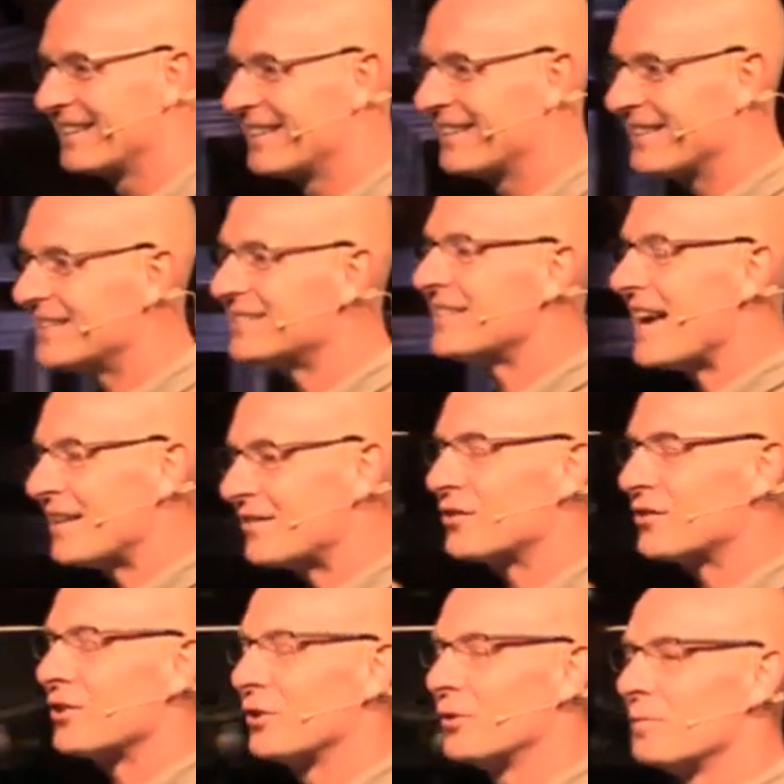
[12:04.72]
Let's ask
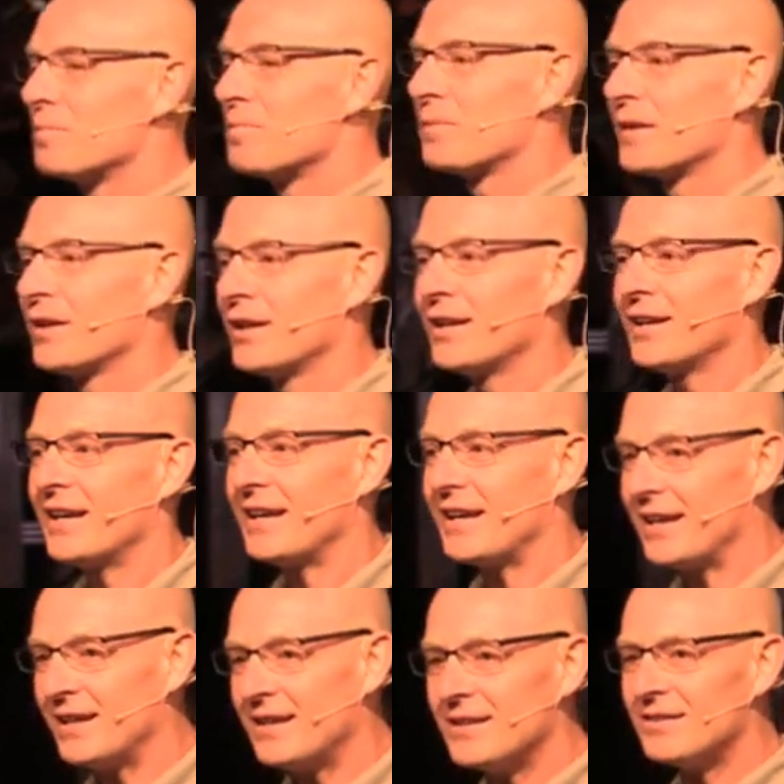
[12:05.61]
you
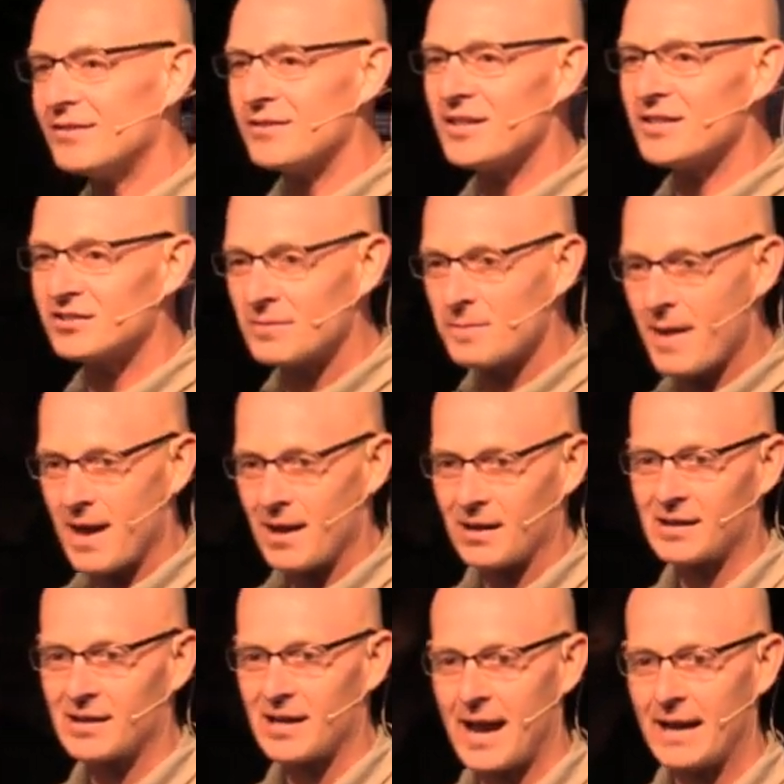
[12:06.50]
Is this
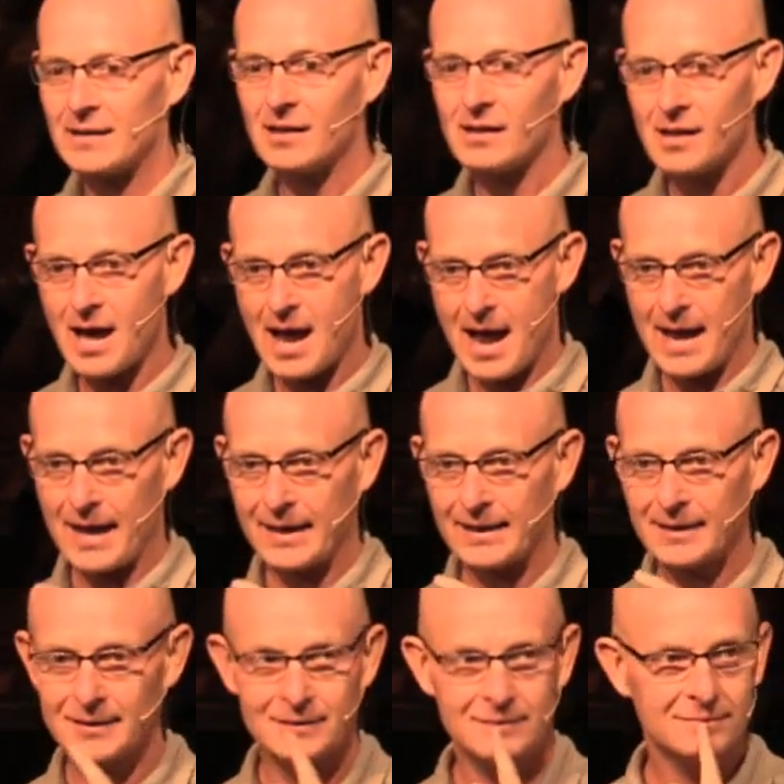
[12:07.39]
Amalekite
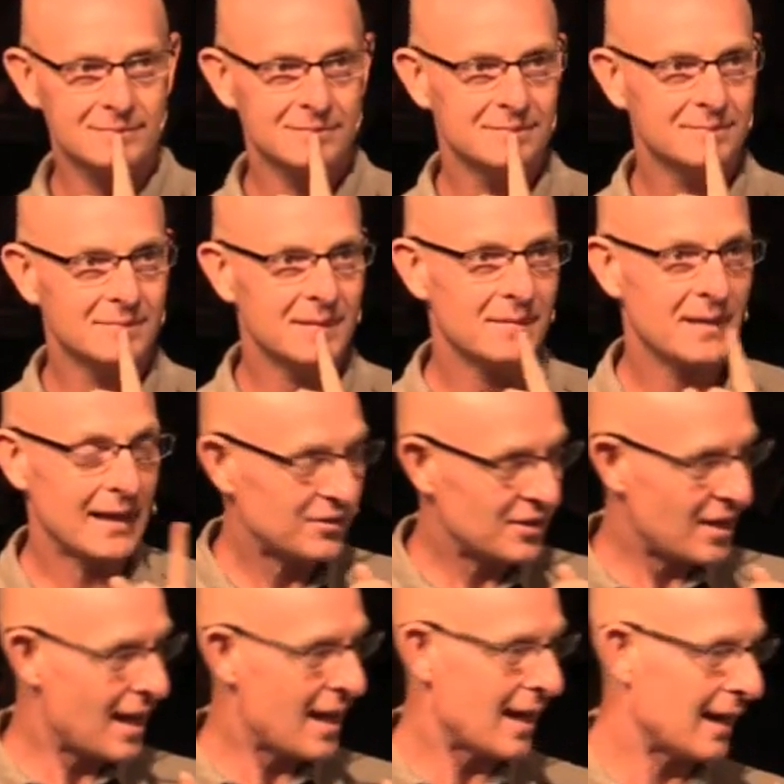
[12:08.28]
lying? That's
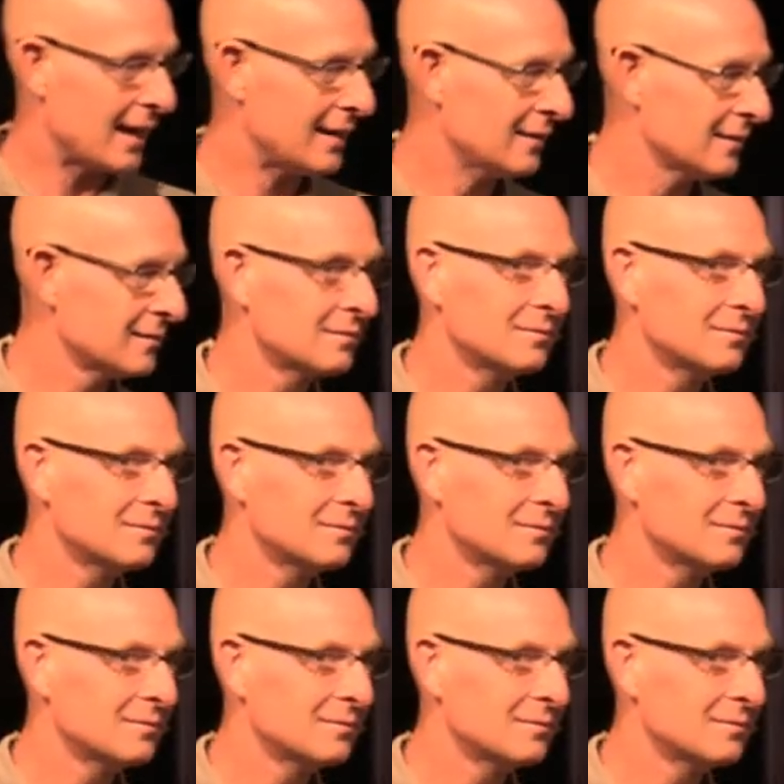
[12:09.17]
A.